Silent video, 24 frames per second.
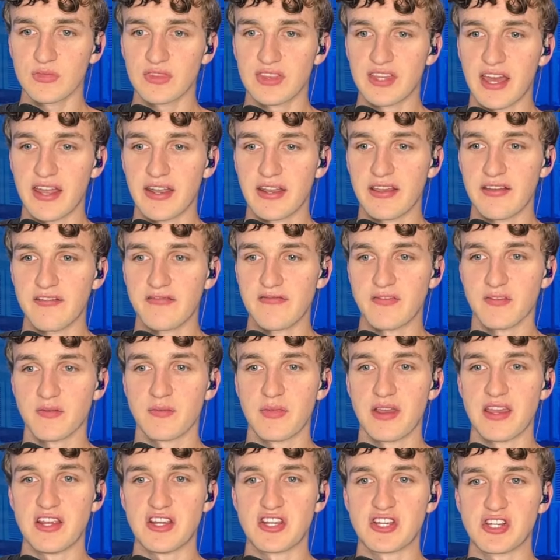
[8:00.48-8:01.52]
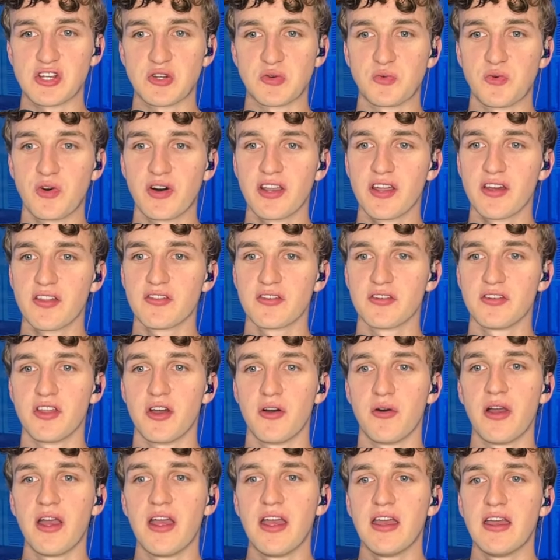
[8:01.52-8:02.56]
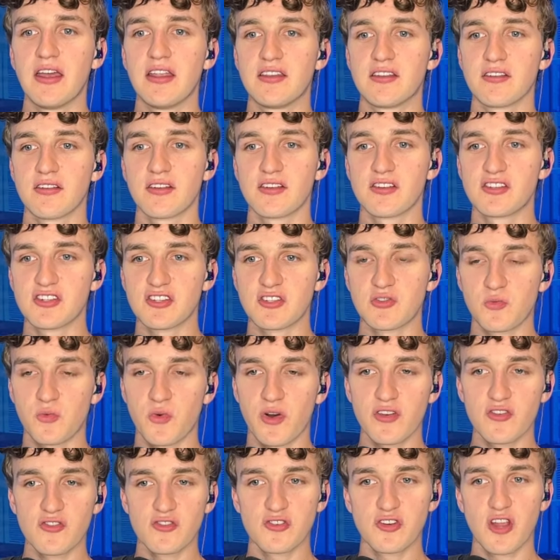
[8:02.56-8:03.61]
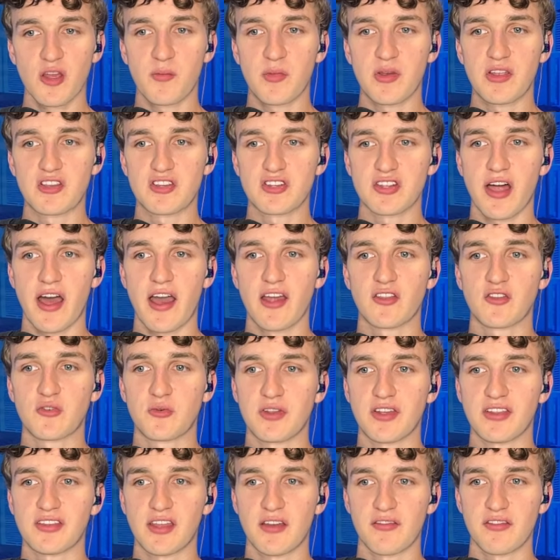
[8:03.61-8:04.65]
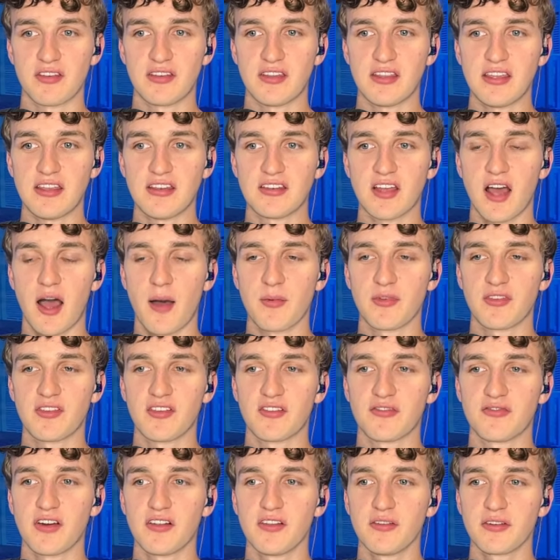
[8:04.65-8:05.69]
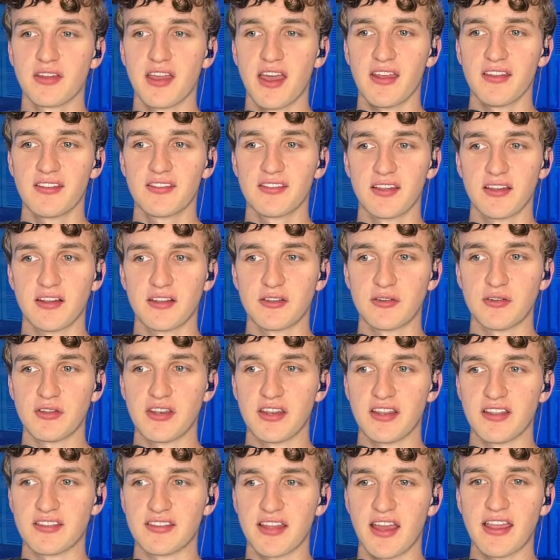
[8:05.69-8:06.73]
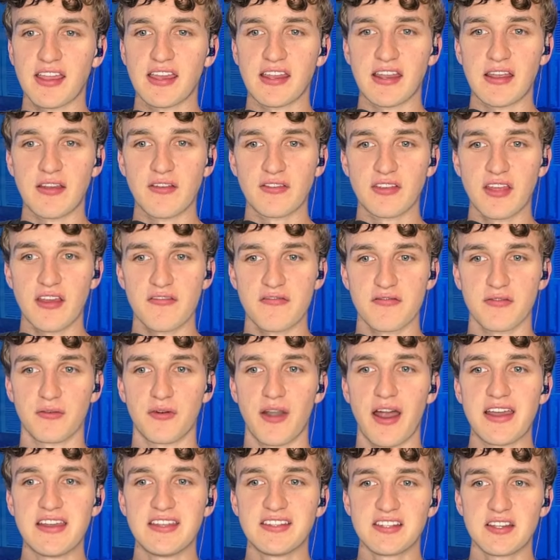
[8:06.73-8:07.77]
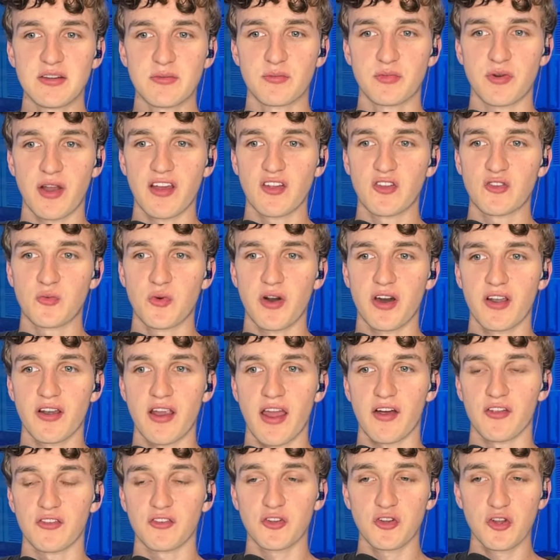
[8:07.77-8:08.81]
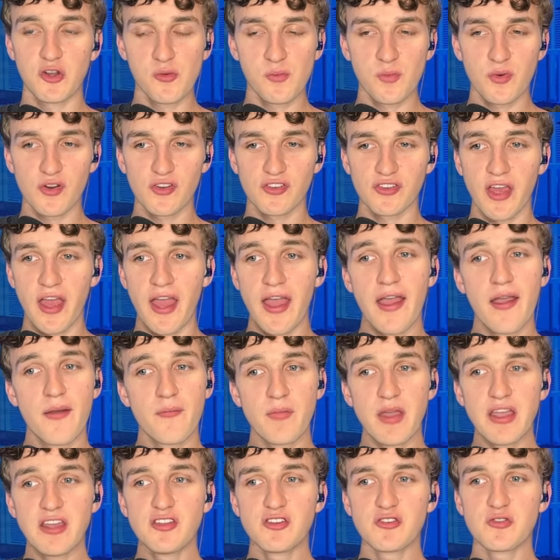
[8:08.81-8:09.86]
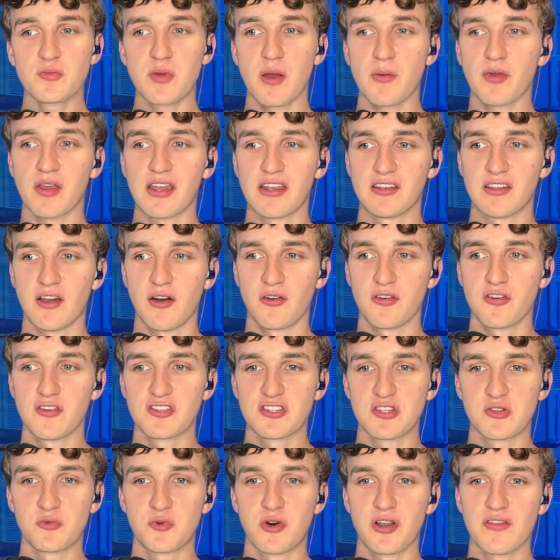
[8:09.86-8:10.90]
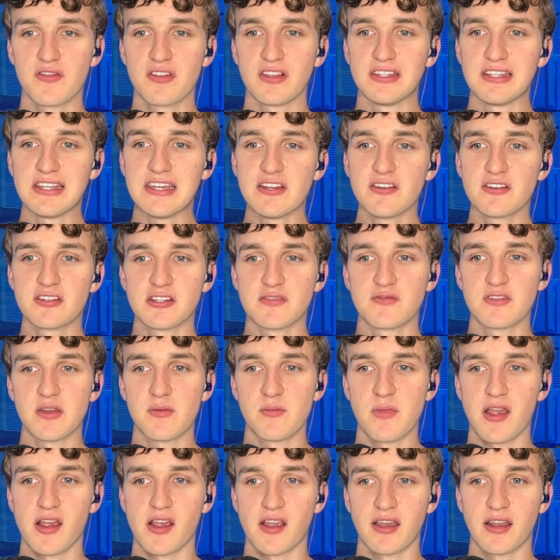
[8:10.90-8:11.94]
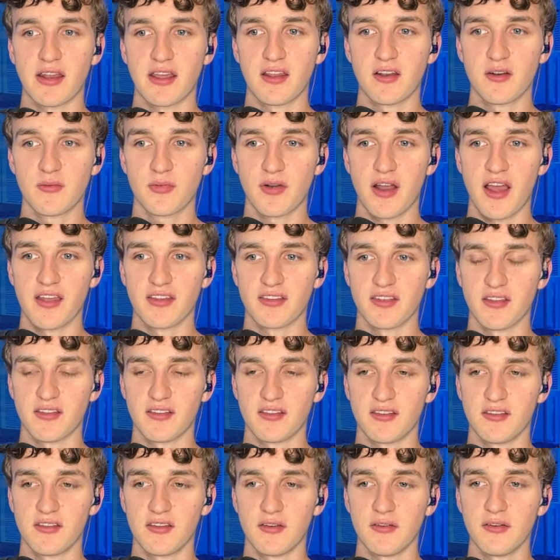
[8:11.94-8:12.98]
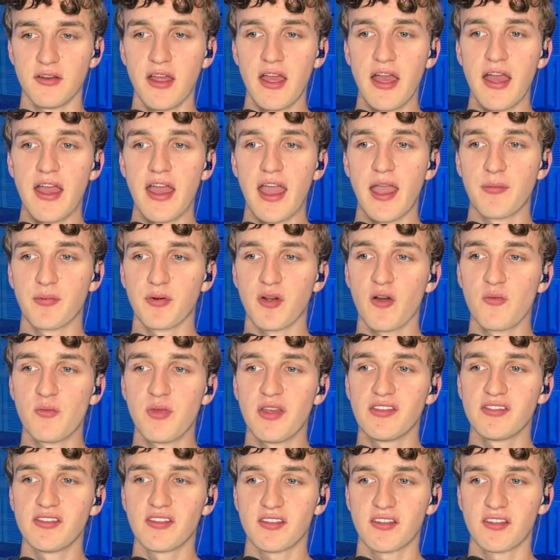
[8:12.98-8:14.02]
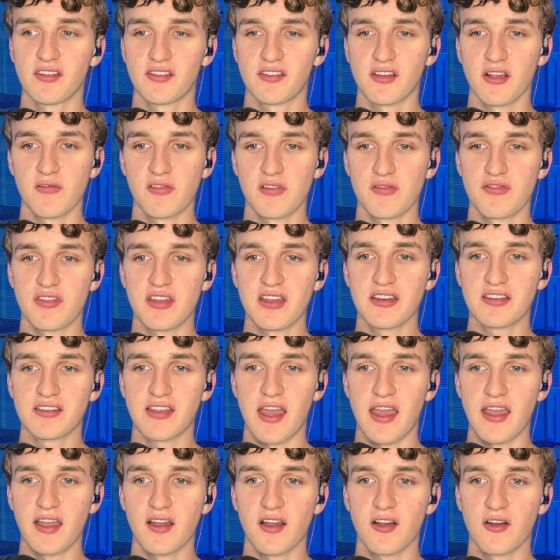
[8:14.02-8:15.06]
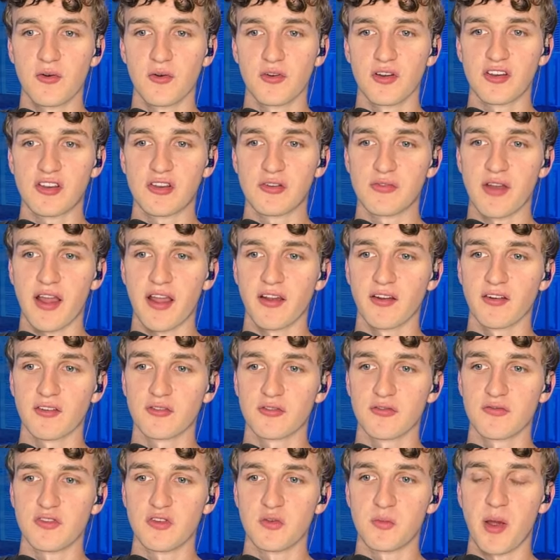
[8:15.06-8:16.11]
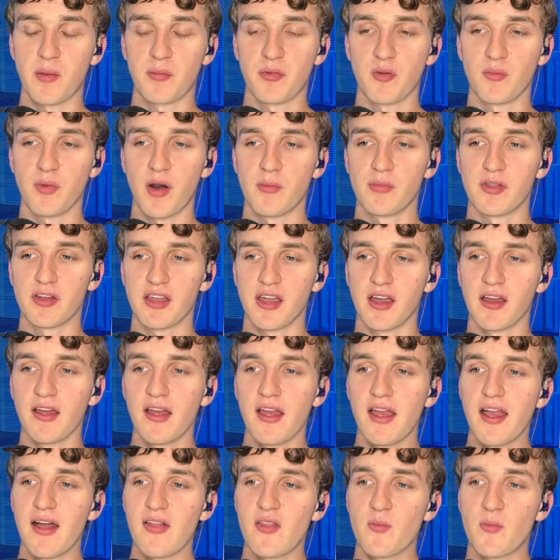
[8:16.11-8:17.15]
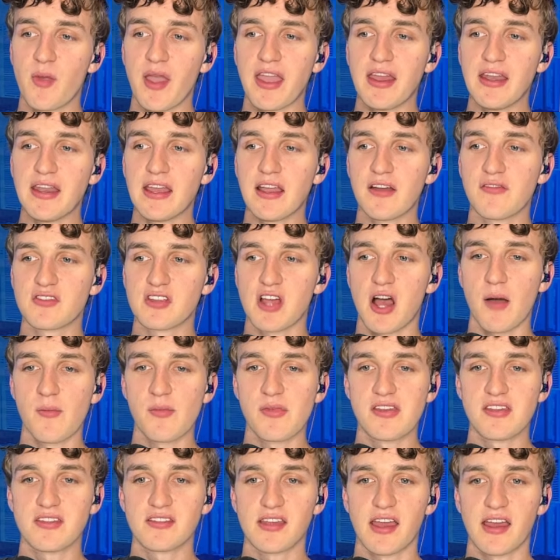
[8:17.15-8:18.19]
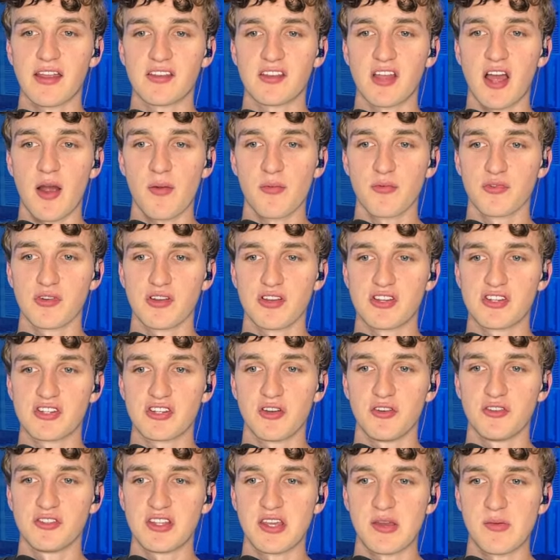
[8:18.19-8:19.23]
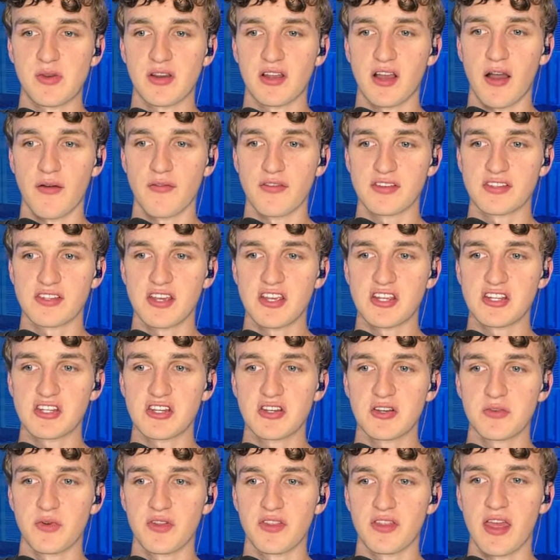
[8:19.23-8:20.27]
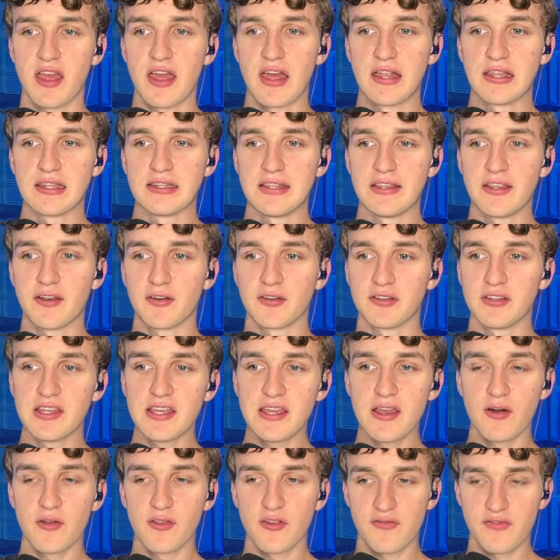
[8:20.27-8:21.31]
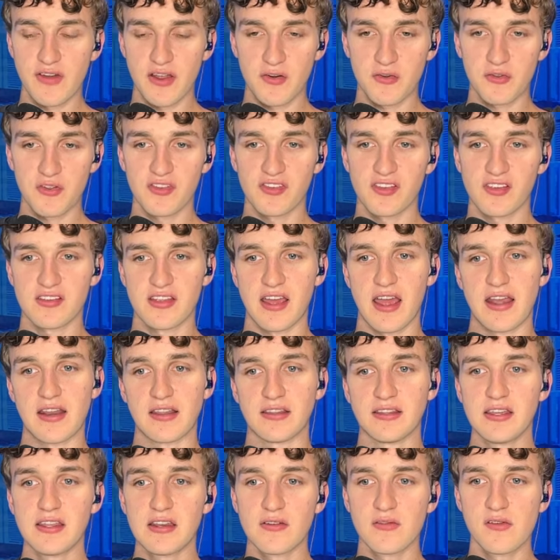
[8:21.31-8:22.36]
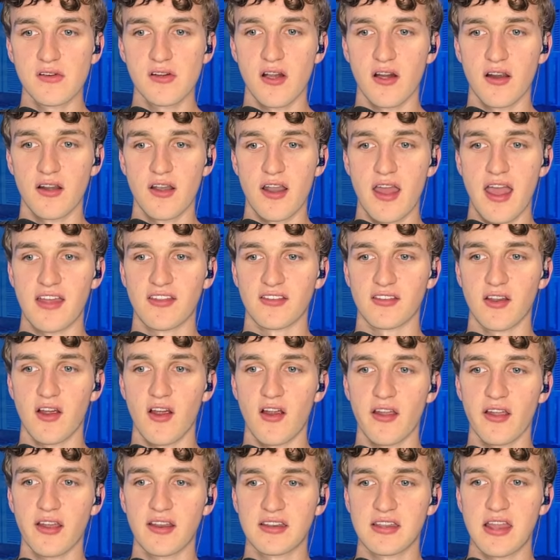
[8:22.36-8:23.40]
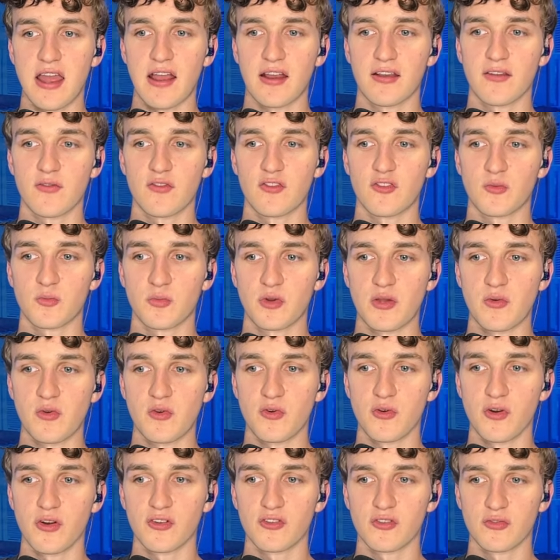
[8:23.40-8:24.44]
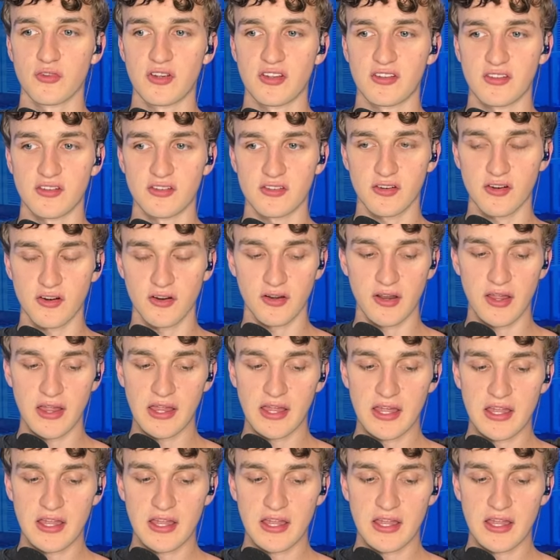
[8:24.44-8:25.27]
that information. One other note, during just one trip in July 2017, Thomas's fellow guests included executives at Verizon and PricewaterhouseCoopers, major Republican donors, and one of the leaders of the American Enterprise Institute, a pro-business conservative think tank, according to records reviewed by ProPublica. The painting of Thomas at Topridge shows him in conversation with Leonard Leo, the Federalist Society leader regarded as an architect of the Supreme Court's recent turn